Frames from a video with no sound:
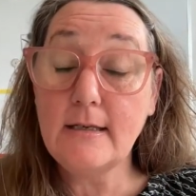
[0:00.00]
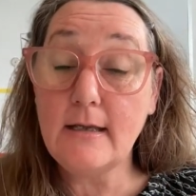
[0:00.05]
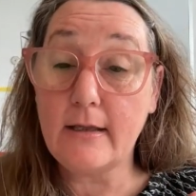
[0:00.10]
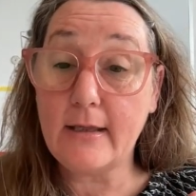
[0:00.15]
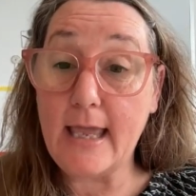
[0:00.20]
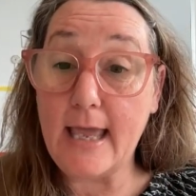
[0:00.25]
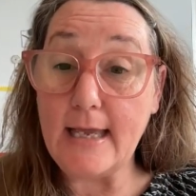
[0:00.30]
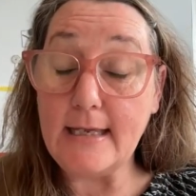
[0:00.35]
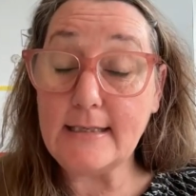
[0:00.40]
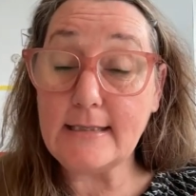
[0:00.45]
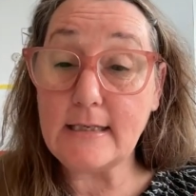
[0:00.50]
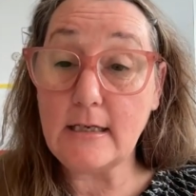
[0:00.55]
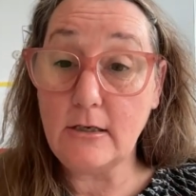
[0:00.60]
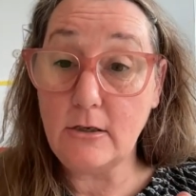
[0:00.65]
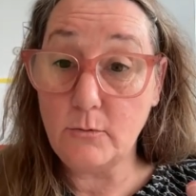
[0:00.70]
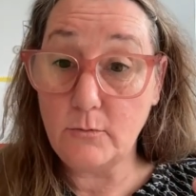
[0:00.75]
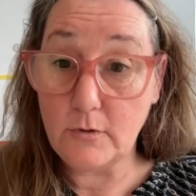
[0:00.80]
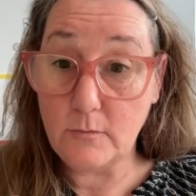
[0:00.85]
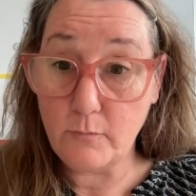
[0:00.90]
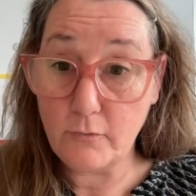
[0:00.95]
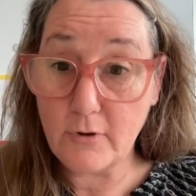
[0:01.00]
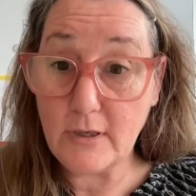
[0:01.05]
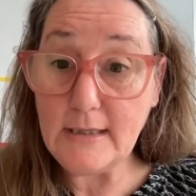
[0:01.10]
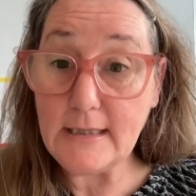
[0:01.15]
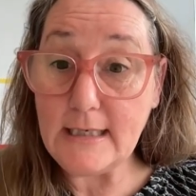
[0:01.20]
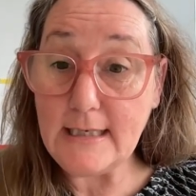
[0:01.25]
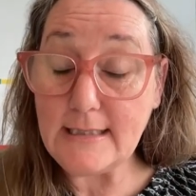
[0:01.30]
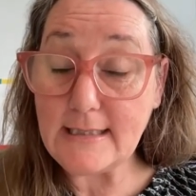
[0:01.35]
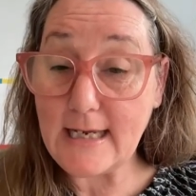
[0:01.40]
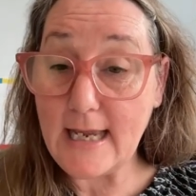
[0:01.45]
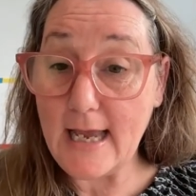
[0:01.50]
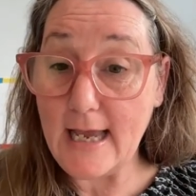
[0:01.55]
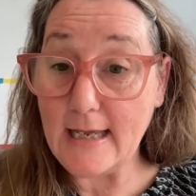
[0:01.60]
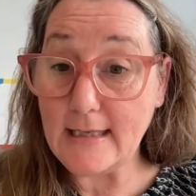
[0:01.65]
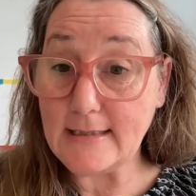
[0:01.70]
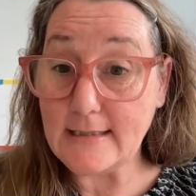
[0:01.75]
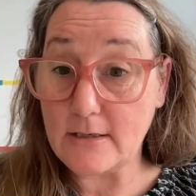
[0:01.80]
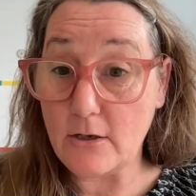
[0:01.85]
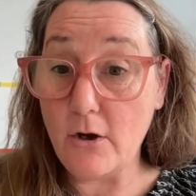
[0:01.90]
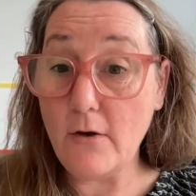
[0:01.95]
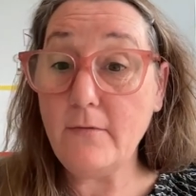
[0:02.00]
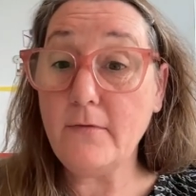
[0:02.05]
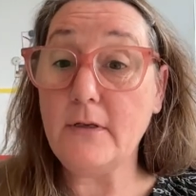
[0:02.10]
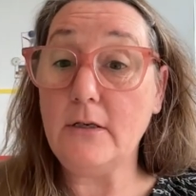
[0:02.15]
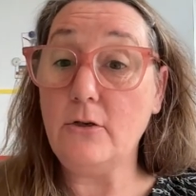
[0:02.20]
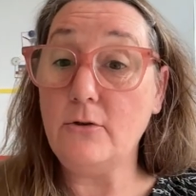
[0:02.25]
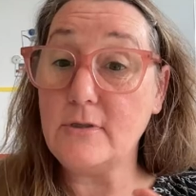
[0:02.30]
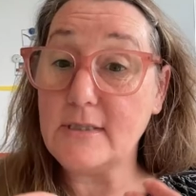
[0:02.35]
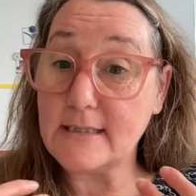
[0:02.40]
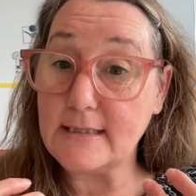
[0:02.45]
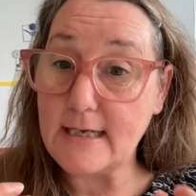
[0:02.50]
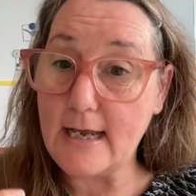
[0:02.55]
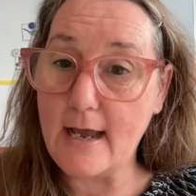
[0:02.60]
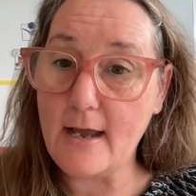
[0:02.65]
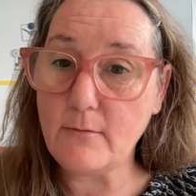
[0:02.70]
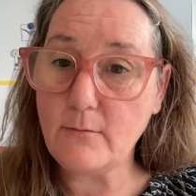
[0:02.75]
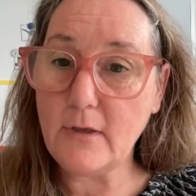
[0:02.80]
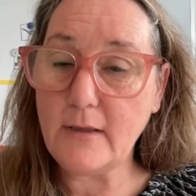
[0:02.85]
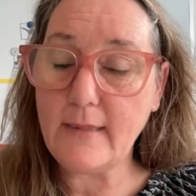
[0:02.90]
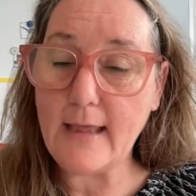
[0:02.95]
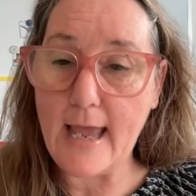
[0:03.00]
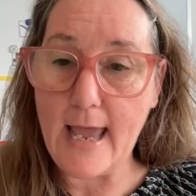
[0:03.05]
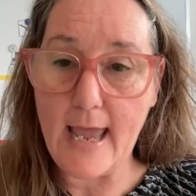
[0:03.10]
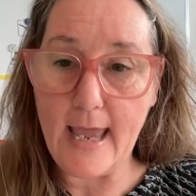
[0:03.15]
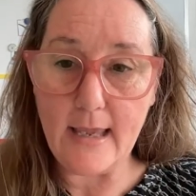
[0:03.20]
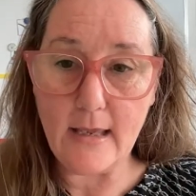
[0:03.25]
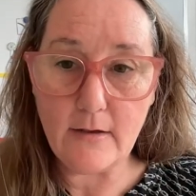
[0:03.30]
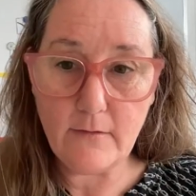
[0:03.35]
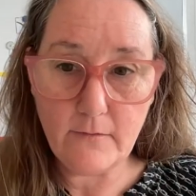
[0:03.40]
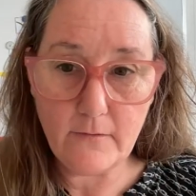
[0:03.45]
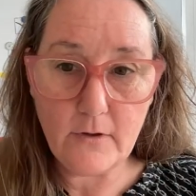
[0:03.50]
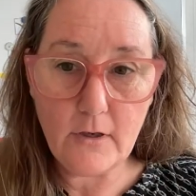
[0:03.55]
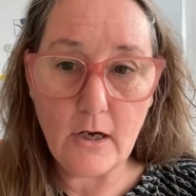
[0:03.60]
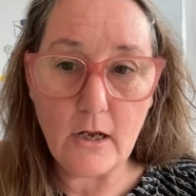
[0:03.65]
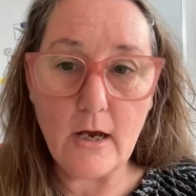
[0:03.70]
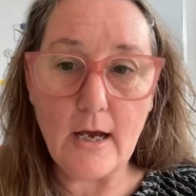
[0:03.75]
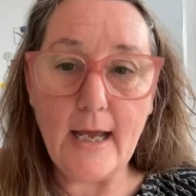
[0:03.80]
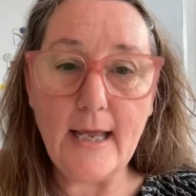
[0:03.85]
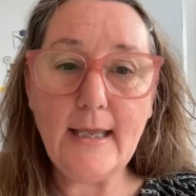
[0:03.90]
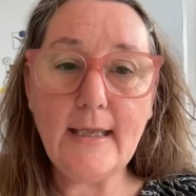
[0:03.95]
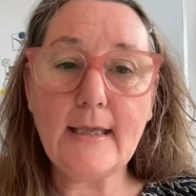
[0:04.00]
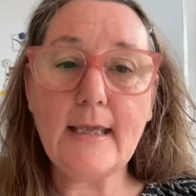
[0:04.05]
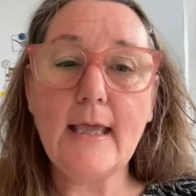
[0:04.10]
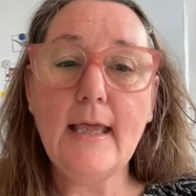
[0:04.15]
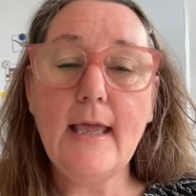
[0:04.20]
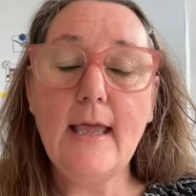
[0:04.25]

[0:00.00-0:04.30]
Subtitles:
Okay, so you would print these cards off and you'd start with A if you like,